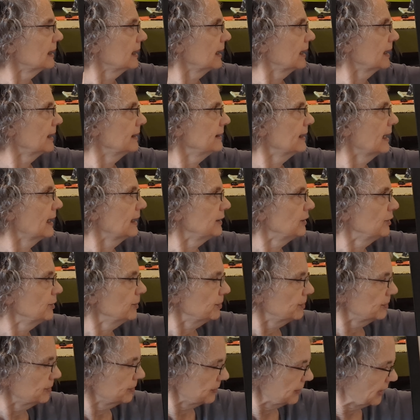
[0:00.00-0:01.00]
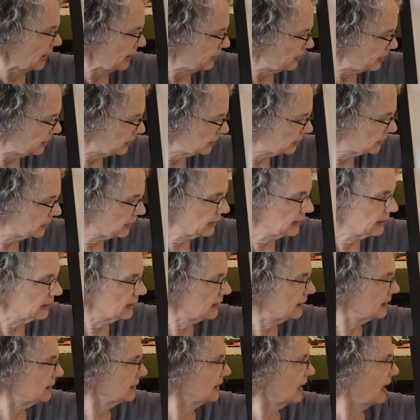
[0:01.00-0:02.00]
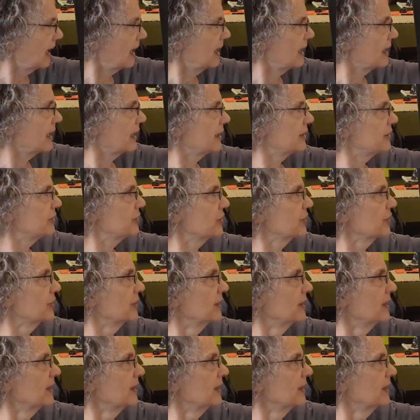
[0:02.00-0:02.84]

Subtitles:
and then they put on the collage,